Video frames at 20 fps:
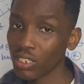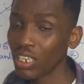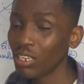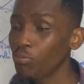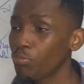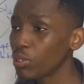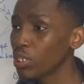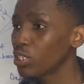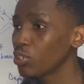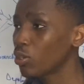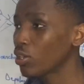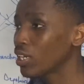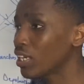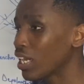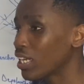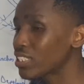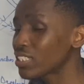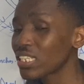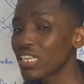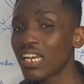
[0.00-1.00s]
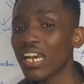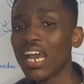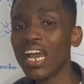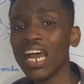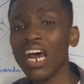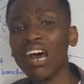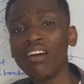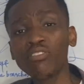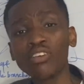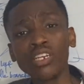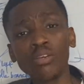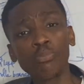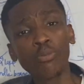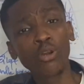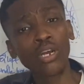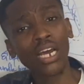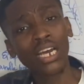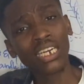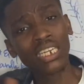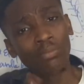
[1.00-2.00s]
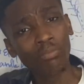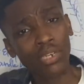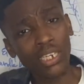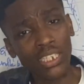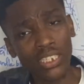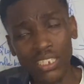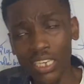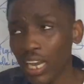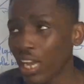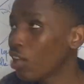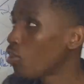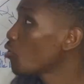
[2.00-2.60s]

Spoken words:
Then beyond that, having unipolar limb leads, I